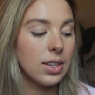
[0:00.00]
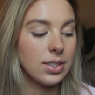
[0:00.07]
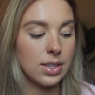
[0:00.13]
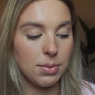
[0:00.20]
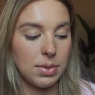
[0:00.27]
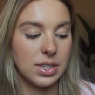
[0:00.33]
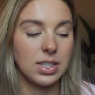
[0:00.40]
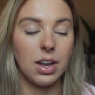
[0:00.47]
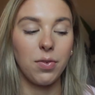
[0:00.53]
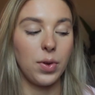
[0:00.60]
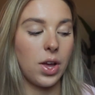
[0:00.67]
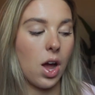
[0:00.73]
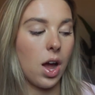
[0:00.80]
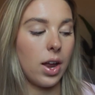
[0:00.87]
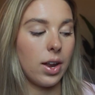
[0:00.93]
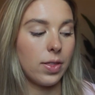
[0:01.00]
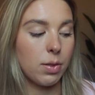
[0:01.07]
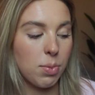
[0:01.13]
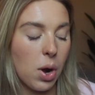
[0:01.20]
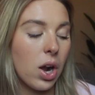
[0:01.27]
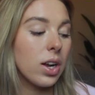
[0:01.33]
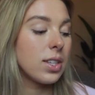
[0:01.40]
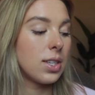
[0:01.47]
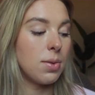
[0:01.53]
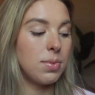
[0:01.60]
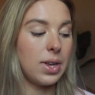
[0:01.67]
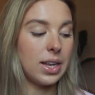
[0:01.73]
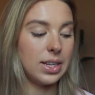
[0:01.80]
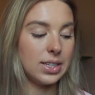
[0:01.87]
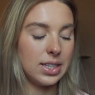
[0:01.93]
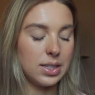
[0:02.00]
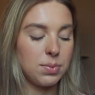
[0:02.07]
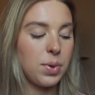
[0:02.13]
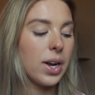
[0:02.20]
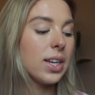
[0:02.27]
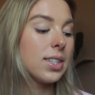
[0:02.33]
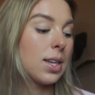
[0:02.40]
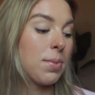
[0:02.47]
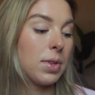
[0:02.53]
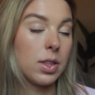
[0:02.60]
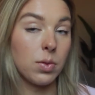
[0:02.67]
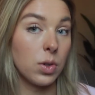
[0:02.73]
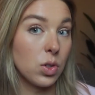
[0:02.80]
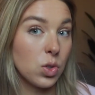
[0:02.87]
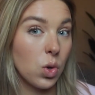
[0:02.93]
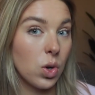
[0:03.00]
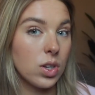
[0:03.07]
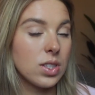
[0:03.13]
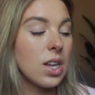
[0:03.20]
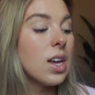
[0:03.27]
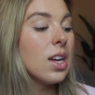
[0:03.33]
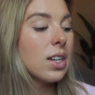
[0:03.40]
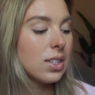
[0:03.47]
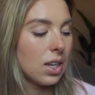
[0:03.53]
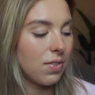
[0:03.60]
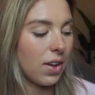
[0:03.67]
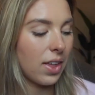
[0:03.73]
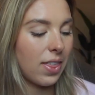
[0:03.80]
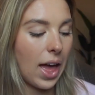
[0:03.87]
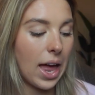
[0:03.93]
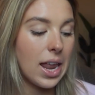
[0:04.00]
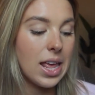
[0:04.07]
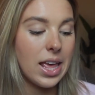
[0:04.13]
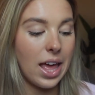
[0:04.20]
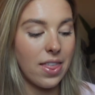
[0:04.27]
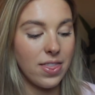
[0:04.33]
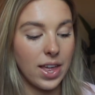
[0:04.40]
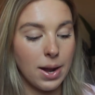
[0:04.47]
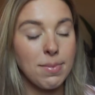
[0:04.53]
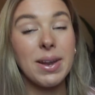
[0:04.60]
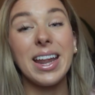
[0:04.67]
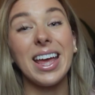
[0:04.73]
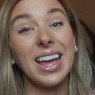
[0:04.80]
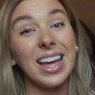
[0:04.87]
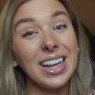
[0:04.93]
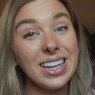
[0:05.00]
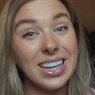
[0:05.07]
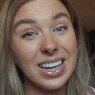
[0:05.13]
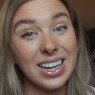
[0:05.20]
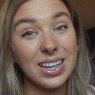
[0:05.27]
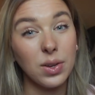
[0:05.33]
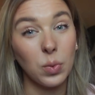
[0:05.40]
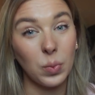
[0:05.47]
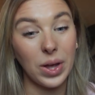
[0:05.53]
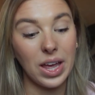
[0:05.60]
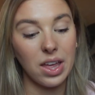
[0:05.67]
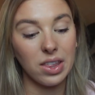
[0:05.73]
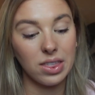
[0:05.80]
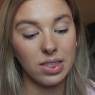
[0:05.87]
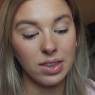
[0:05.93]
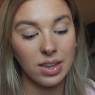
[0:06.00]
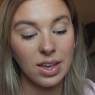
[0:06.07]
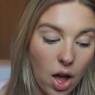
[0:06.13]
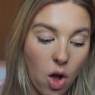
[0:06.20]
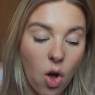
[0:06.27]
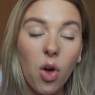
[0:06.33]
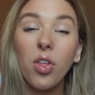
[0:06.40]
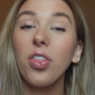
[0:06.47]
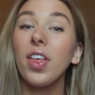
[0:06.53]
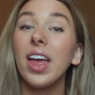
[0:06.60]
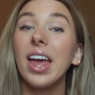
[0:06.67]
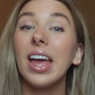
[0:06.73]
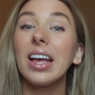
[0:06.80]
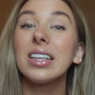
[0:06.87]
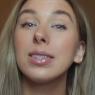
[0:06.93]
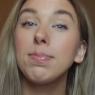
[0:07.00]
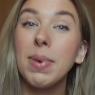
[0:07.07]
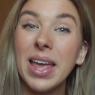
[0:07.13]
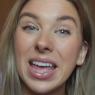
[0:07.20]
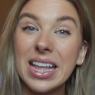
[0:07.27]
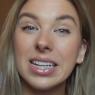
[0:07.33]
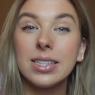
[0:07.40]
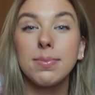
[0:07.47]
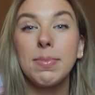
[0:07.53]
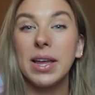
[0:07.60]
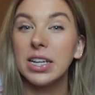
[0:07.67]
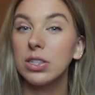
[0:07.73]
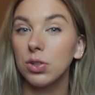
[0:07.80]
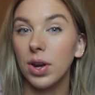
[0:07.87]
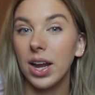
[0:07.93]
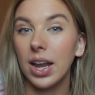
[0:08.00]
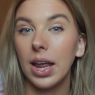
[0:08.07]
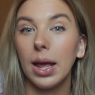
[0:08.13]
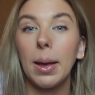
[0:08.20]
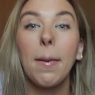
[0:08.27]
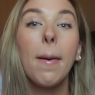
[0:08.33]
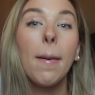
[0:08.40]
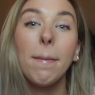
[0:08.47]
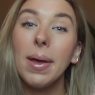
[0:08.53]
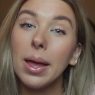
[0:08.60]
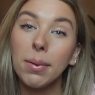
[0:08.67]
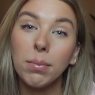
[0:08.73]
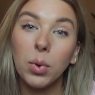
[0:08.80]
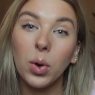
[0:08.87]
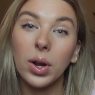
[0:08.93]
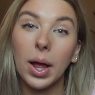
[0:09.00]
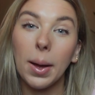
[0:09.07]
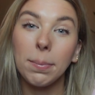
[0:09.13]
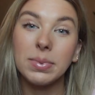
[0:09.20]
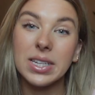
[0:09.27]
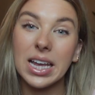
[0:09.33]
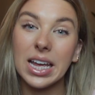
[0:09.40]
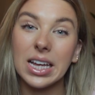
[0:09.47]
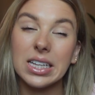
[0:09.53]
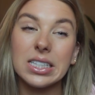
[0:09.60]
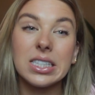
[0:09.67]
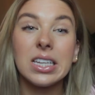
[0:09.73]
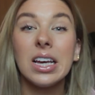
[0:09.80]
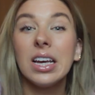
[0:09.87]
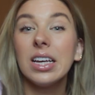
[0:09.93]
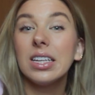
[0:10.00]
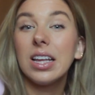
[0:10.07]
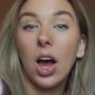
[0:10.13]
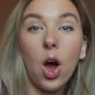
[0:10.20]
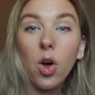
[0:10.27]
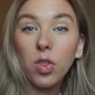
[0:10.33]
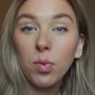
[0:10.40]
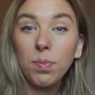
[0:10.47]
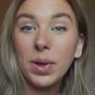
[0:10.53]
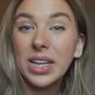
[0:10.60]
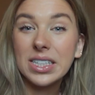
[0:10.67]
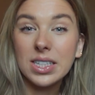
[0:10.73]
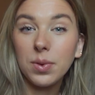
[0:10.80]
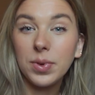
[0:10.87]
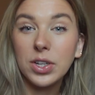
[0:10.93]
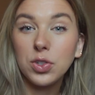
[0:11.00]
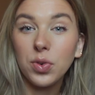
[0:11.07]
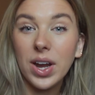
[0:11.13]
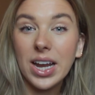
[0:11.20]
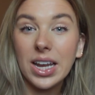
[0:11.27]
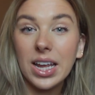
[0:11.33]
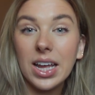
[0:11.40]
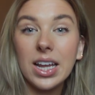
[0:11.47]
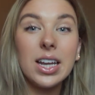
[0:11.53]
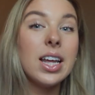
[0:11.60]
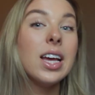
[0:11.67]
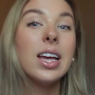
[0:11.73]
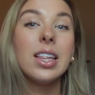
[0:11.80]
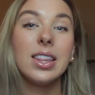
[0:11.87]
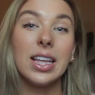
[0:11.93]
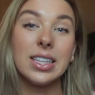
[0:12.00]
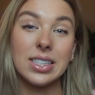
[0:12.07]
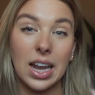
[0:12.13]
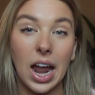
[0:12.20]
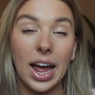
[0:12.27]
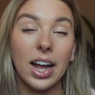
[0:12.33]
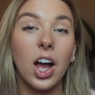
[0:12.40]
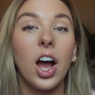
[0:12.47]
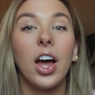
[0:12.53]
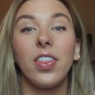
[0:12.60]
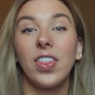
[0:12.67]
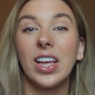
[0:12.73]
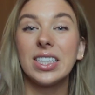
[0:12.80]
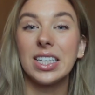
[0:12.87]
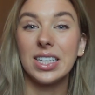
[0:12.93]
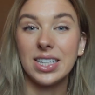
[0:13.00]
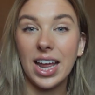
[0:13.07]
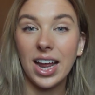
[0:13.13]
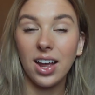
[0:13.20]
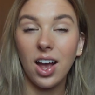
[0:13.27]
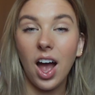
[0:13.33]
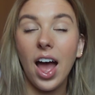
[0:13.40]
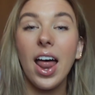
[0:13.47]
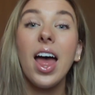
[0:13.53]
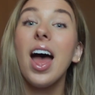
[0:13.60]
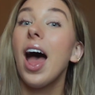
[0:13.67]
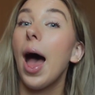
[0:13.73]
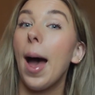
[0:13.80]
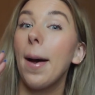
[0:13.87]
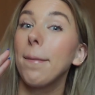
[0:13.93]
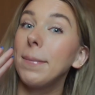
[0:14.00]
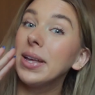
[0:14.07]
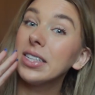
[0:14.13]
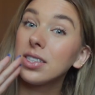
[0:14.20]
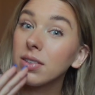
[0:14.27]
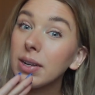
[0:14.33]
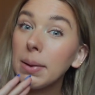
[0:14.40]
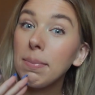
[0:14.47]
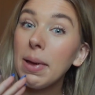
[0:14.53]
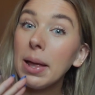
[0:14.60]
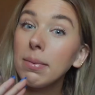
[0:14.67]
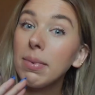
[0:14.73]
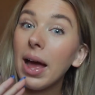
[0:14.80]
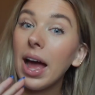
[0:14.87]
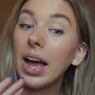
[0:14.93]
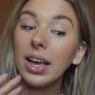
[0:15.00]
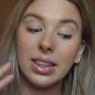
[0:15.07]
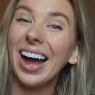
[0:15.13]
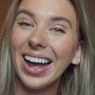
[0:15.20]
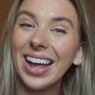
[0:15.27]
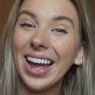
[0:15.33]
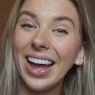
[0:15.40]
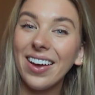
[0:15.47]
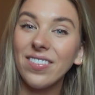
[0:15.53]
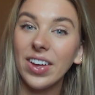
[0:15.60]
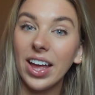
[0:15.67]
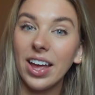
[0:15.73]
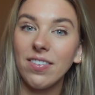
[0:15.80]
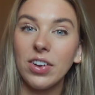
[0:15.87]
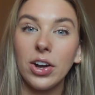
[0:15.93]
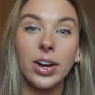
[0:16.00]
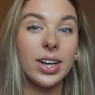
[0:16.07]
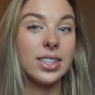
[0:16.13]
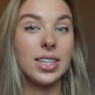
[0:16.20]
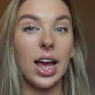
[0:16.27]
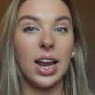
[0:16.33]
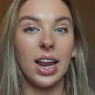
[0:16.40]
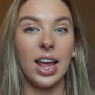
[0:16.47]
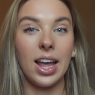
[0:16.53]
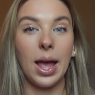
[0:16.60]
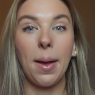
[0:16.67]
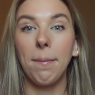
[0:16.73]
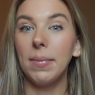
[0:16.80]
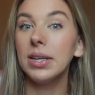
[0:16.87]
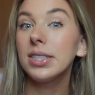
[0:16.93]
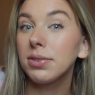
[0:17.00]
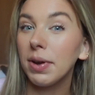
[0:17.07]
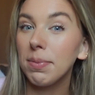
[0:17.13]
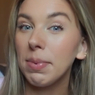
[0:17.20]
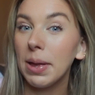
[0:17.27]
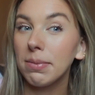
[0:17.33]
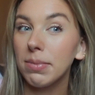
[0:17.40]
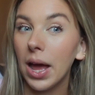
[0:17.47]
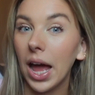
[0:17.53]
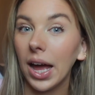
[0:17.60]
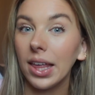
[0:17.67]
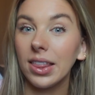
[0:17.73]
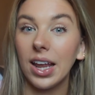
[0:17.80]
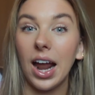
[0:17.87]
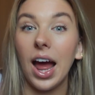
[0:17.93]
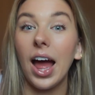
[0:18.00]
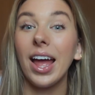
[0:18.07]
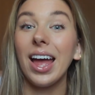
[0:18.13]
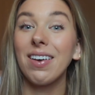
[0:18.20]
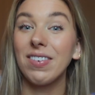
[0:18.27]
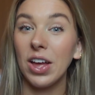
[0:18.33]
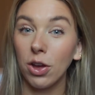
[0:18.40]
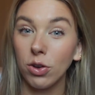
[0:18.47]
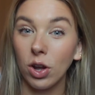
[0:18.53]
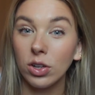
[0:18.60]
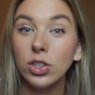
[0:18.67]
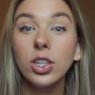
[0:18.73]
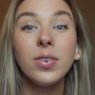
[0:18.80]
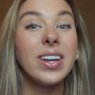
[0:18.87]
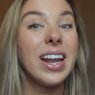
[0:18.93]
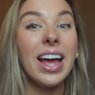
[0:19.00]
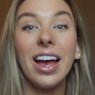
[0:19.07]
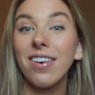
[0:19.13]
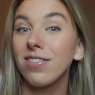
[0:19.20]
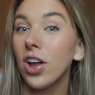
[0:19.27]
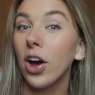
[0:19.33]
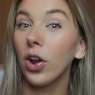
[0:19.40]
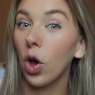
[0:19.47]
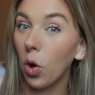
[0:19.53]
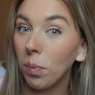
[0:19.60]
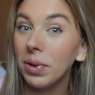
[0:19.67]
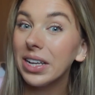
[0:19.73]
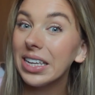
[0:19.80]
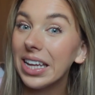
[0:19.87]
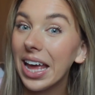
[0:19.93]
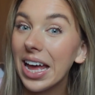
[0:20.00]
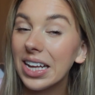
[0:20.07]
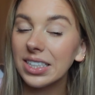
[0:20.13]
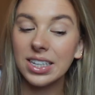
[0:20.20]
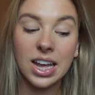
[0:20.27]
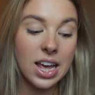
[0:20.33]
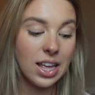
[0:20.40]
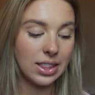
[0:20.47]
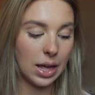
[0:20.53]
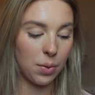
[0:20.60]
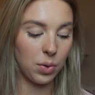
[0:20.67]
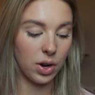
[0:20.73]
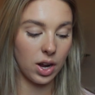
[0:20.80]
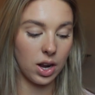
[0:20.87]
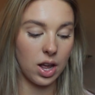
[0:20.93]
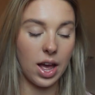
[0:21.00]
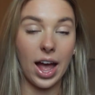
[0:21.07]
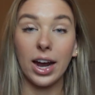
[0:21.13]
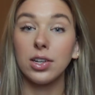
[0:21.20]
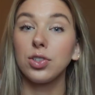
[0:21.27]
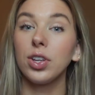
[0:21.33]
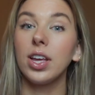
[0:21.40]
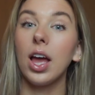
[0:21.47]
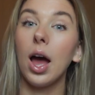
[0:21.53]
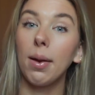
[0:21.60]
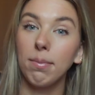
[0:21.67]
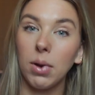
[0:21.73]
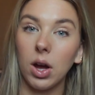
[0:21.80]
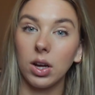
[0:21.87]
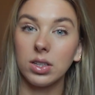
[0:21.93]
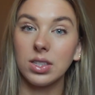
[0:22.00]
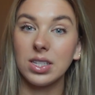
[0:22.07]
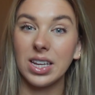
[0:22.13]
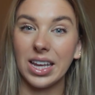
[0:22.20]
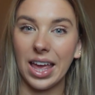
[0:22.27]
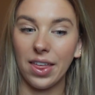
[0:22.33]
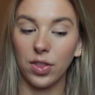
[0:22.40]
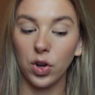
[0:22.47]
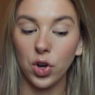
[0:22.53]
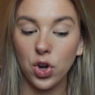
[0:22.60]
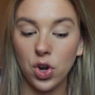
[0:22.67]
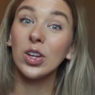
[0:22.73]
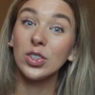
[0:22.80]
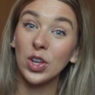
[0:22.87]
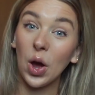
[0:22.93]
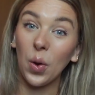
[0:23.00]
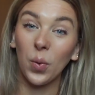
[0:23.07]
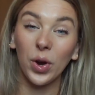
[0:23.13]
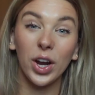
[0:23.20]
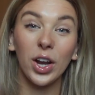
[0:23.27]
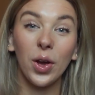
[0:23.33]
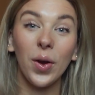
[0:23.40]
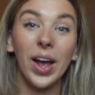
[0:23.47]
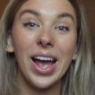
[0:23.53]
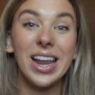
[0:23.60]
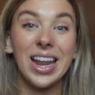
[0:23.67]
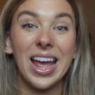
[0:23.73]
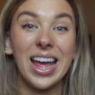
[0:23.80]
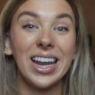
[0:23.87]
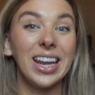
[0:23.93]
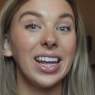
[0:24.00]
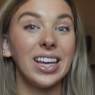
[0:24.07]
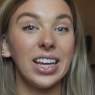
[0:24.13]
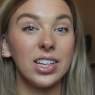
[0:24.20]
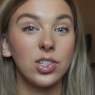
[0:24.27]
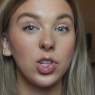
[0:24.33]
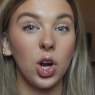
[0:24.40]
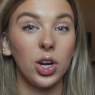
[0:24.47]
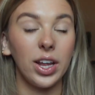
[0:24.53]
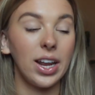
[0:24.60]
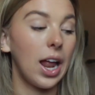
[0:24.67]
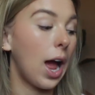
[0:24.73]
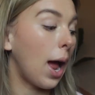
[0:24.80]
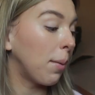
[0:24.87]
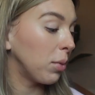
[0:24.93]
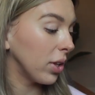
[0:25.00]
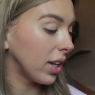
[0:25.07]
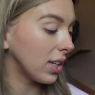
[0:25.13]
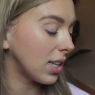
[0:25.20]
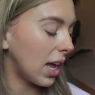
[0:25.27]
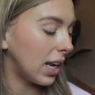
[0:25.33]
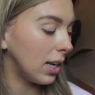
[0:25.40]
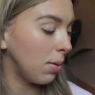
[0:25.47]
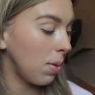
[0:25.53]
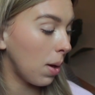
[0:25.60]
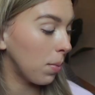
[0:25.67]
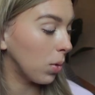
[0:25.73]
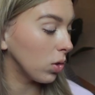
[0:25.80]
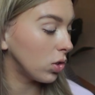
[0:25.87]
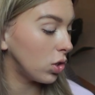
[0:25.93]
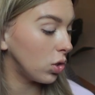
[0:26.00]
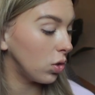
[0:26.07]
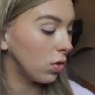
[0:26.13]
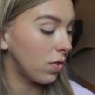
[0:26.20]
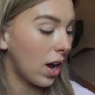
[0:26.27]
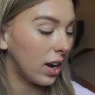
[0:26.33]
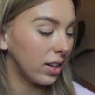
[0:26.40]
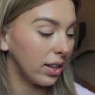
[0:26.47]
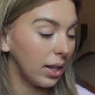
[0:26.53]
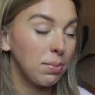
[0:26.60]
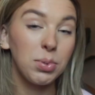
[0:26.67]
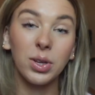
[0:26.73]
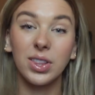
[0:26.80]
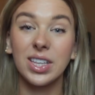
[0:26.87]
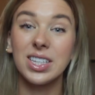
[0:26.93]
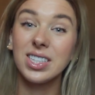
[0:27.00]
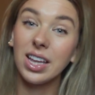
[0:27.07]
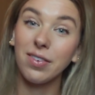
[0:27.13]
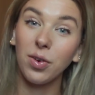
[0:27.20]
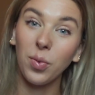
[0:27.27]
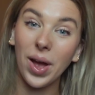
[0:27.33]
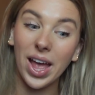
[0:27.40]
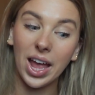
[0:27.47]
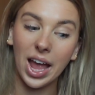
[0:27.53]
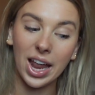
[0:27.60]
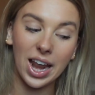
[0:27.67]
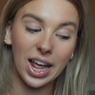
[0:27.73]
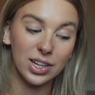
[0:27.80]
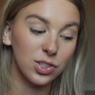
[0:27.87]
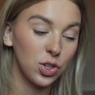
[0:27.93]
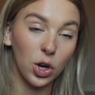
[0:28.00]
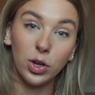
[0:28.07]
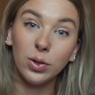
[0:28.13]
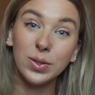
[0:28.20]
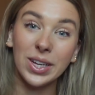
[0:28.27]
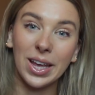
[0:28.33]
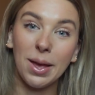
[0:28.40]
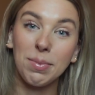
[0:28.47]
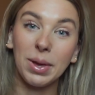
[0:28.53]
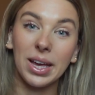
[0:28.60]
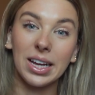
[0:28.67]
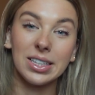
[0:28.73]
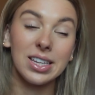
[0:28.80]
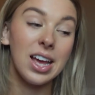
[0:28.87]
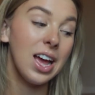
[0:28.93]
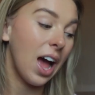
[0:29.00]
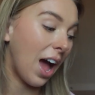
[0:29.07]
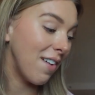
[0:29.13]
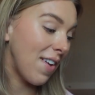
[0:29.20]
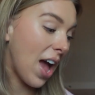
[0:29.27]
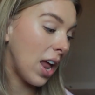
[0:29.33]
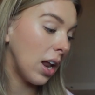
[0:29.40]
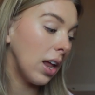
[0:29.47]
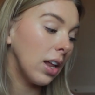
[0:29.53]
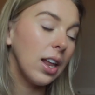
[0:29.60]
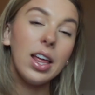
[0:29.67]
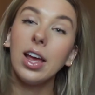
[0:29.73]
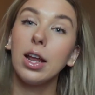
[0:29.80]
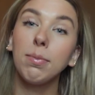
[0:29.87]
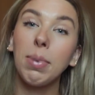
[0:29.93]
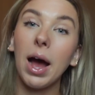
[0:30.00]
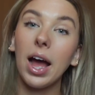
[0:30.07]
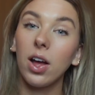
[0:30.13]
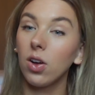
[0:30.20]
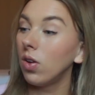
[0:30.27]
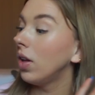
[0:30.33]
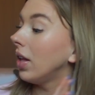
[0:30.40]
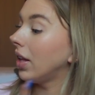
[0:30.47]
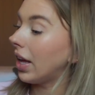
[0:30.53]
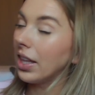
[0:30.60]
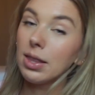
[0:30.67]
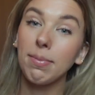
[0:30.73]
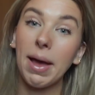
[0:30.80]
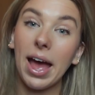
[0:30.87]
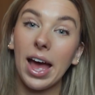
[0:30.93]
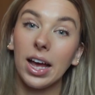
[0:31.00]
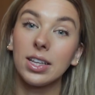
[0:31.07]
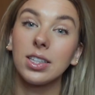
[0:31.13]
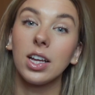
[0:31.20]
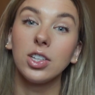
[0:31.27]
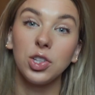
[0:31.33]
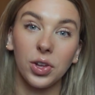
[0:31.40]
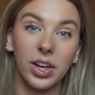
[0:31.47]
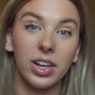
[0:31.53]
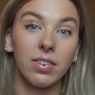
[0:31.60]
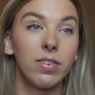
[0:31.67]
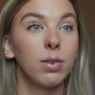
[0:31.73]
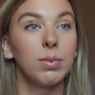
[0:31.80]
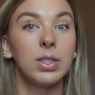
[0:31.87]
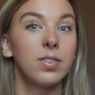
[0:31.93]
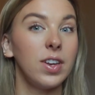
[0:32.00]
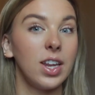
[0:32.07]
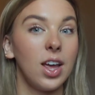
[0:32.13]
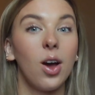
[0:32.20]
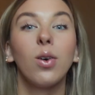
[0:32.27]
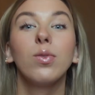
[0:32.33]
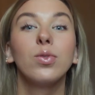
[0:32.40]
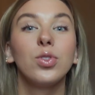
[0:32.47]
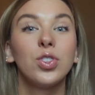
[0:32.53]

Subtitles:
Some of the stuff we got at the park, some at Disney Springs, some at the resorts, stuff like that. And then I'm going to end it with all things pins, pin trading, pin board updates, all the pins that we traded, things that I got, things that Dayton got, a mystery pin pack. I have a very exciting mystery pin pack that I have held on to and have not opened yet that we're gonna actually unbox together. So we're gonna go ahead and get started. I'm really excited to be able to finally put this stuff away and start using it, because I've had it in a pile in the bags until I could film this video.